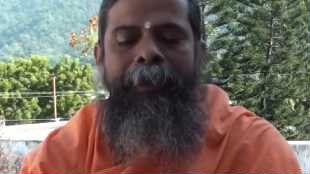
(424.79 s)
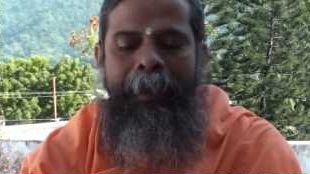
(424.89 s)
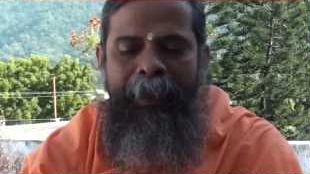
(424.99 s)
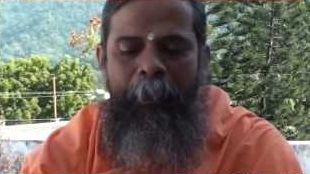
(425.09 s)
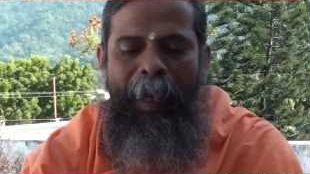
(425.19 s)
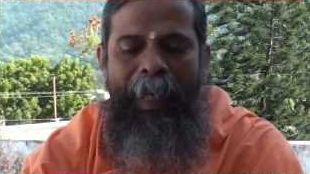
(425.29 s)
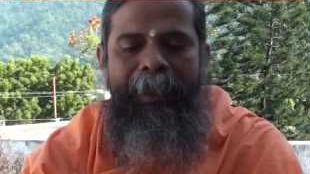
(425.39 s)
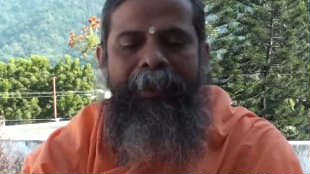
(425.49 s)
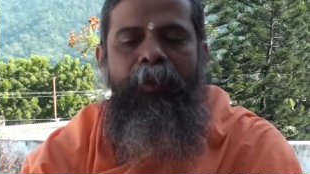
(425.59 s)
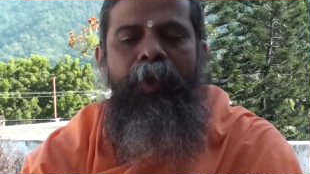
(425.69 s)
This part
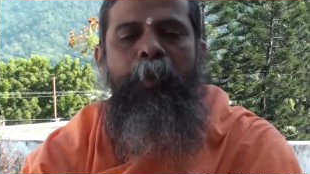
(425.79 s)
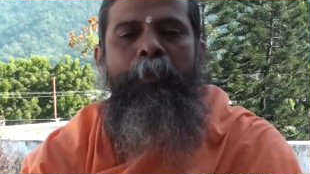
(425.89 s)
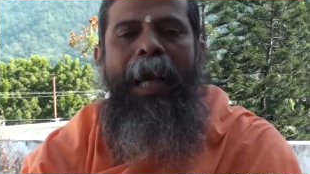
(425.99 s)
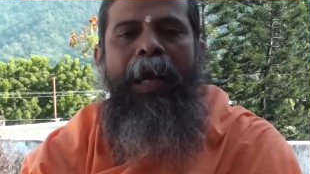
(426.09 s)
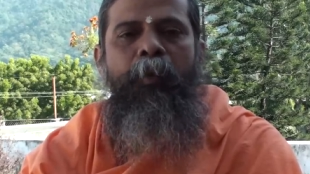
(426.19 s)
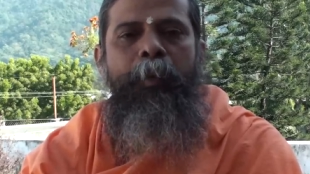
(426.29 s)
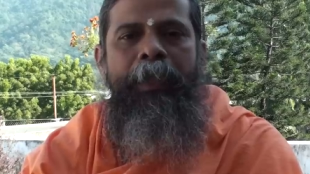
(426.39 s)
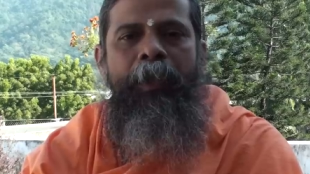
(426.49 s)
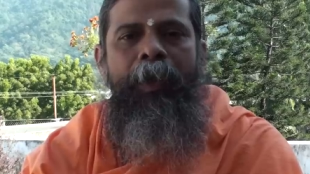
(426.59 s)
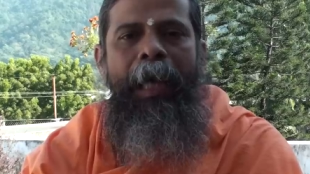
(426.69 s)
is called Prana
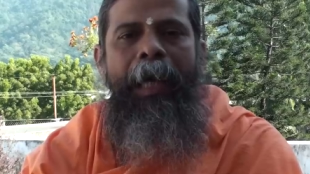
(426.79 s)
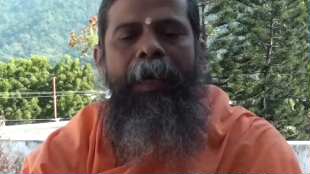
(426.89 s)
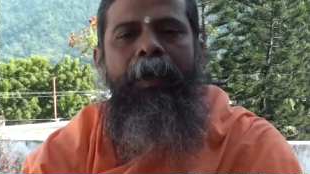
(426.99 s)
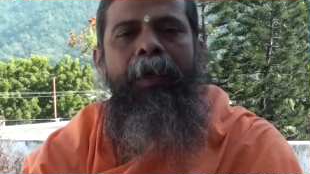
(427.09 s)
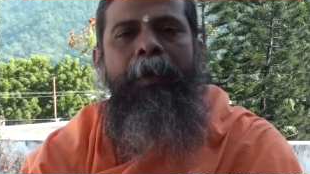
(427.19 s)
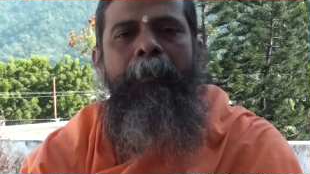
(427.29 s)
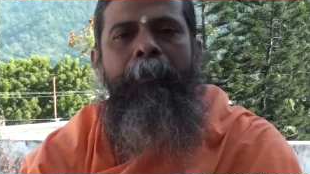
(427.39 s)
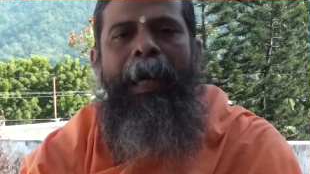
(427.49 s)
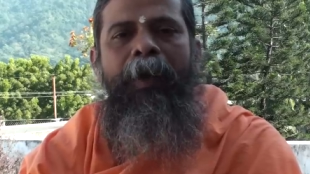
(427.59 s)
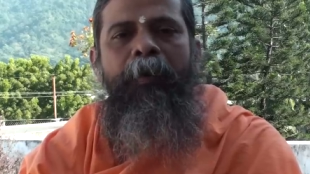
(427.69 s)
Vikshana
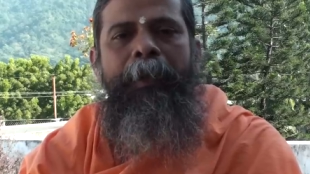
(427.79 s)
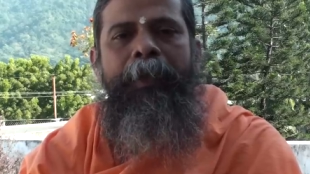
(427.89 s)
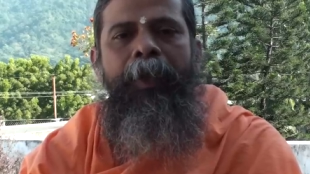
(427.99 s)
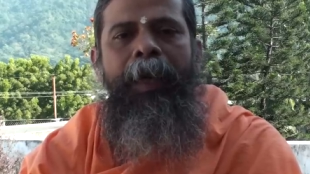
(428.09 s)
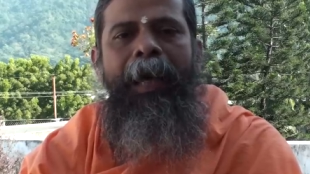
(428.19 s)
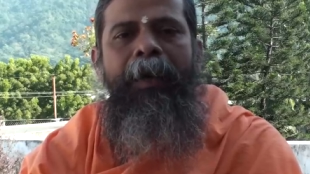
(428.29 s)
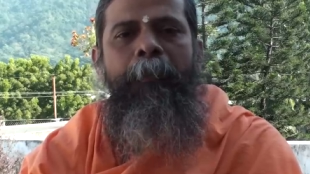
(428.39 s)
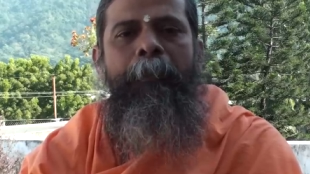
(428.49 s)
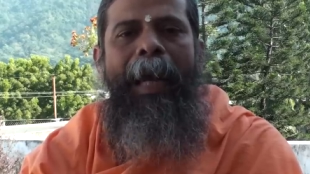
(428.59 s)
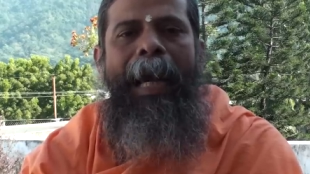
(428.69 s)

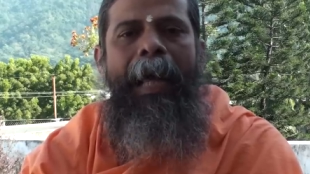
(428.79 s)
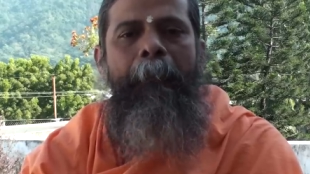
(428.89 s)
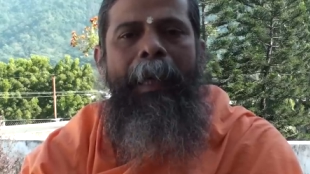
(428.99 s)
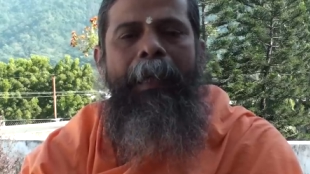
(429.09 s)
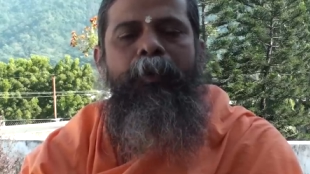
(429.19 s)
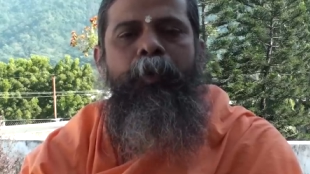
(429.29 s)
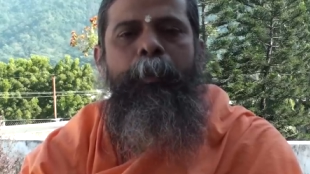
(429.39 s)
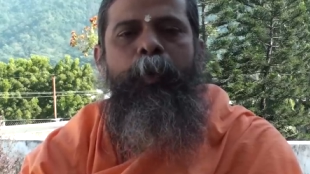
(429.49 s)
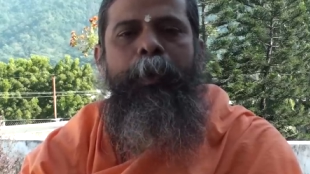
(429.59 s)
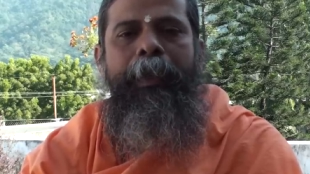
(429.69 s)
or Pranapana
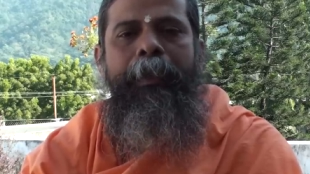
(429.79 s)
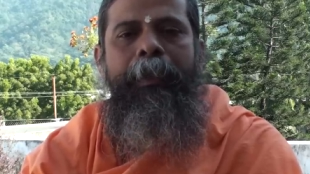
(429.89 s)
Smriti.